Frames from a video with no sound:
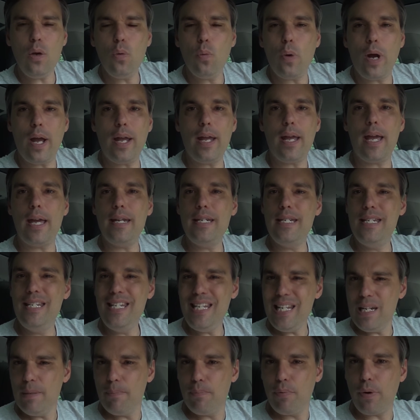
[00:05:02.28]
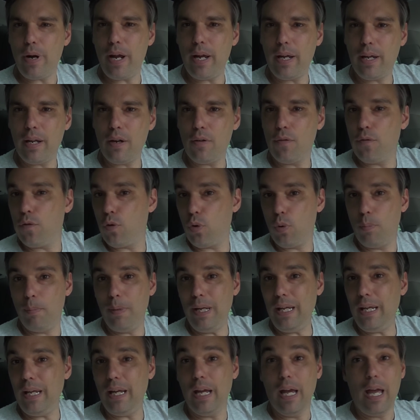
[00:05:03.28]
way a deal breaker for
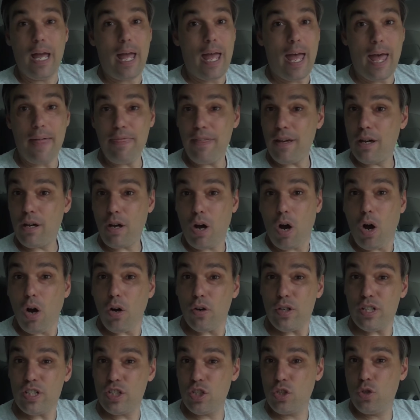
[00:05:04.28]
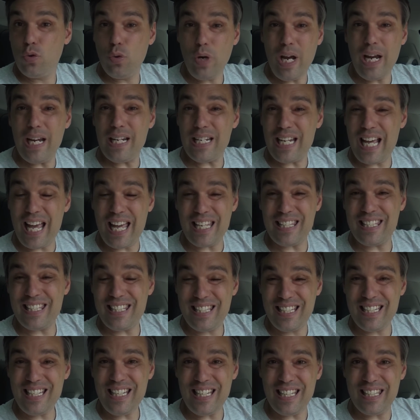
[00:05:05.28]
me, and the car is great as
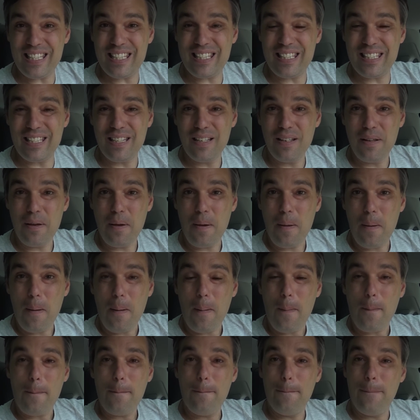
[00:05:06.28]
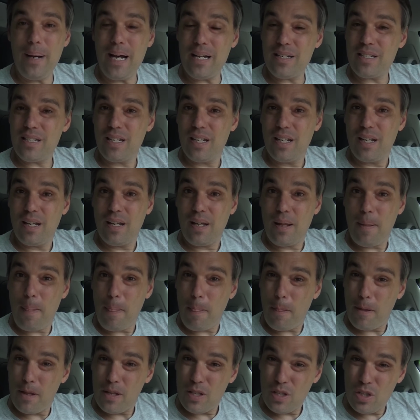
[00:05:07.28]
it is. But
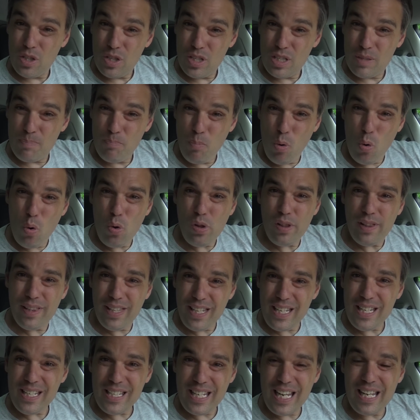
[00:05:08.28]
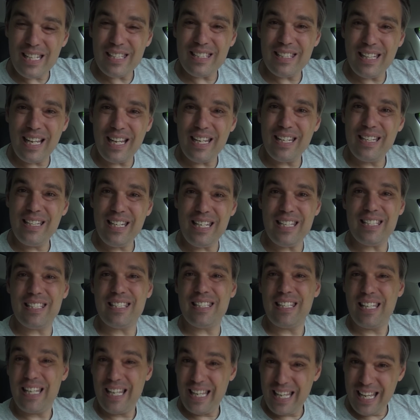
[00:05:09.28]
small details like
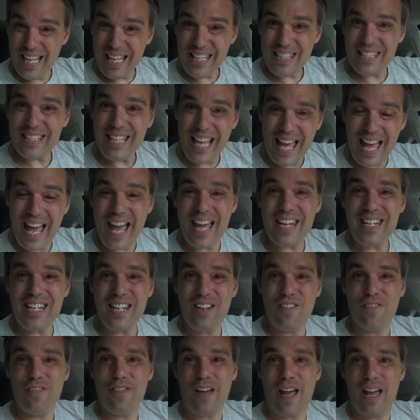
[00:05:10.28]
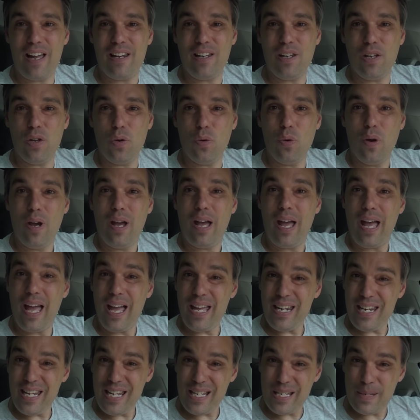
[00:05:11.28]
this is adding value,
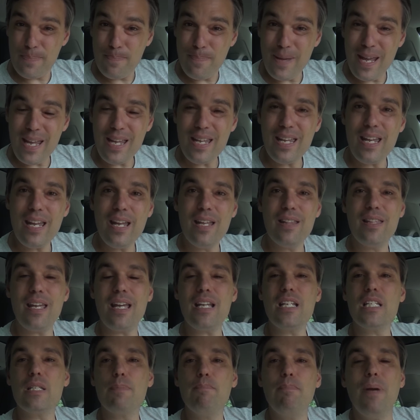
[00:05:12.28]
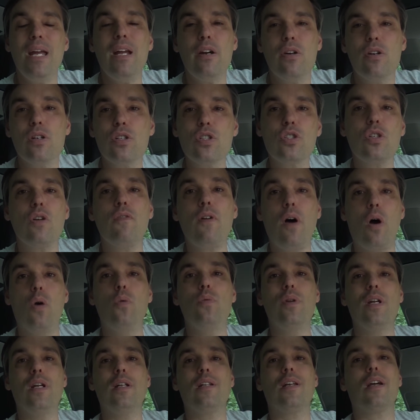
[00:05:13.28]
and it's making the experience of
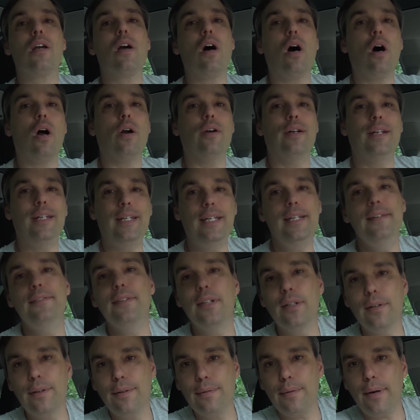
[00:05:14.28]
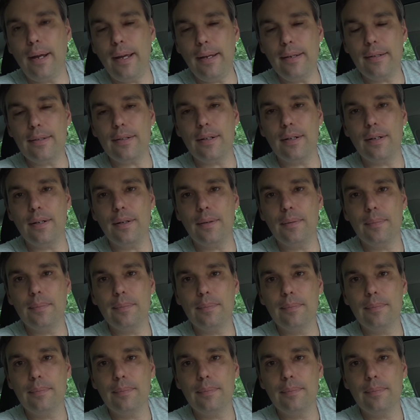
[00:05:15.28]
owning the car even greater.